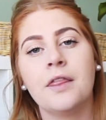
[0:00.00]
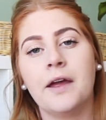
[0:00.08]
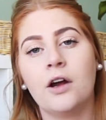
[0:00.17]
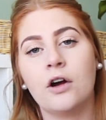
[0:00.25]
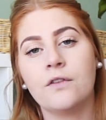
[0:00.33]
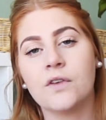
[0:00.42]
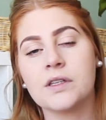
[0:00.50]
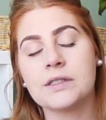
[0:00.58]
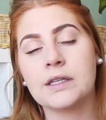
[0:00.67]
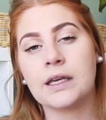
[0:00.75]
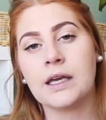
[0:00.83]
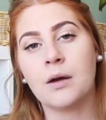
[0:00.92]
they are
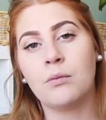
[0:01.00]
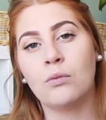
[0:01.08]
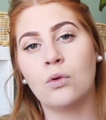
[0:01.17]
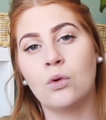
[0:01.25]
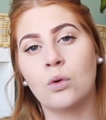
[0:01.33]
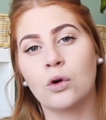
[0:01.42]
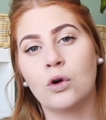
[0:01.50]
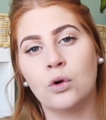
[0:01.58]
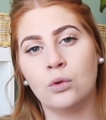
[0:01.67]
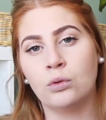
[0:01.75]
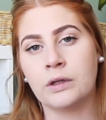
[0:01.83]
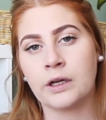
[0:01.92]
obviously more
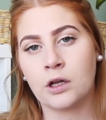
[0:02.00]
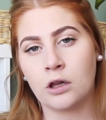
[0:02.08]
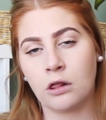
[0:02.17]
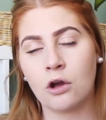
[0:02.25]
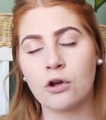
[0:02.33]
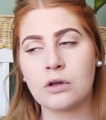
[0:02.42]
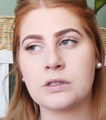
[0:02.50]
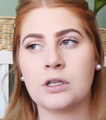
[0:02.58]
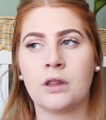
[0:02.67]
cooler clothes.